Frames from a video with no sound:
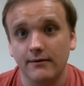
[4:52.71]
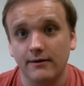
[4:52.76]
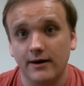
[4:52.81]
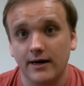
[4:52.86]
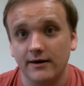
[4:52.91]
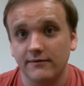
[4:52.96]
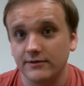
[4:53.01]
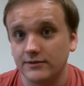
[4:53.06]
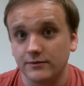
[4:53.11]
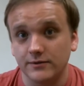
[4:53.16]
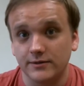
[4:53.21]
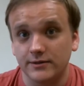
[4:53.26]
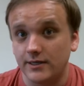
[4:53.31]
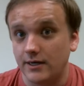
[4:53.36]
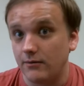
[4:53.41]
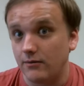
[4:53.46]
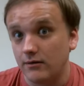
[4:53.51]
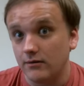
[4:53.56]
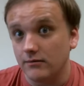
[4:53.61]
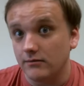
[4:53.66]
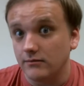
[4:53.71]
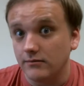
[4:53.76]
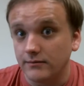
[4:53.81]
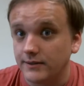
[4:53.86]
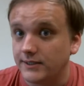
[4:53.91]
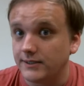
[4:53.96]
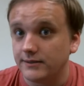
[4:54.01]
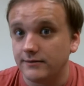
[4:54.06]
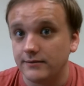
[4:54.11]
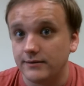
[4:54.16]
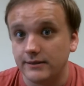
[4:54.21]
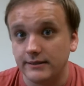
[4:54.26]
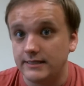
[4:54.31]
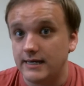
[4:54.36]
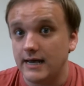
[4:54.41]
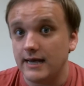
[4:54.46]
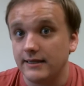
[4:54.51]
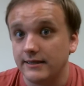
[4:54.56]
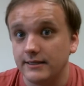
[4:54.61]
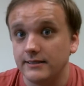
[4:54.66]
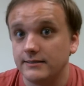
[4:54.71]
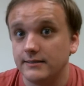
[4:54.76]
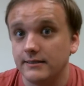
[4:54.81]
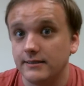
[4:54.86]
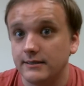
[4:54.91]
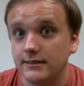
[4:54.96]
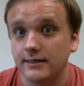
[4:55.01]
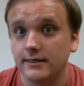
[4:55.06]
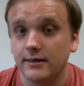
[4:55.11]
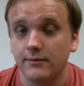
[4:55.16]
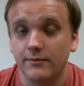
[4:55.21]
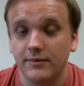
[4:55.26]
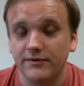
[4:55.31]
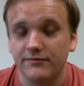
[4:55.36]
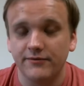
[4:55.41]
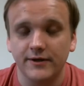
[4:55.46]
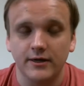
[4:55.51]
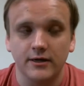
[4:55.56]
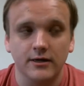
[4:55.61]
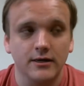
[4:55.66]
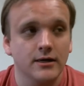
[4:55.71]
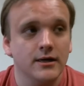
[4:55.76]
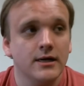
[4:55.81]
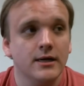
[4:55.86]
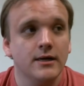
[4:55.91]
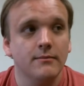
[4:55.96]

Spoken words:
A lot of us will say, well, death is the thing that we fear,